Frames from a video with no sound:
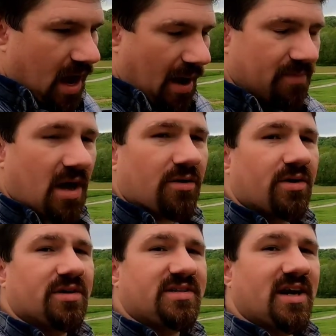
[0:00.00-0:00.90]
I'm not
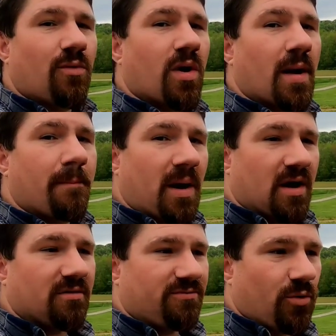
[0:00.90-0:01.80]
going to tell what I
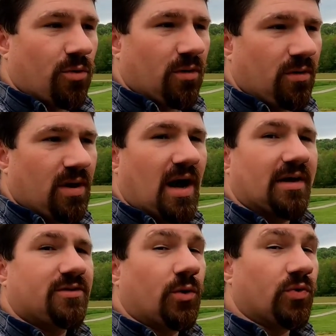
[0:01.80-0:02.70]
bought it for.
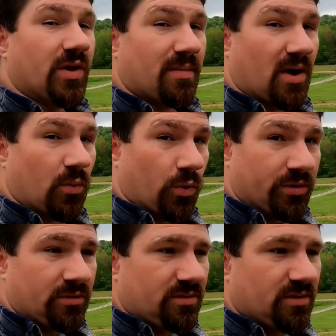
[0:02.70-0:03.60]
I told them I
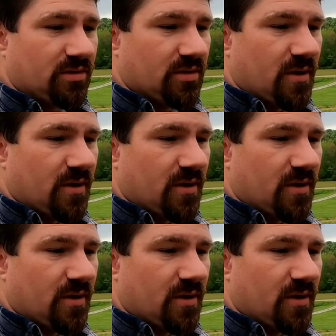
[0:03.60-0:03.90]
wouldn't,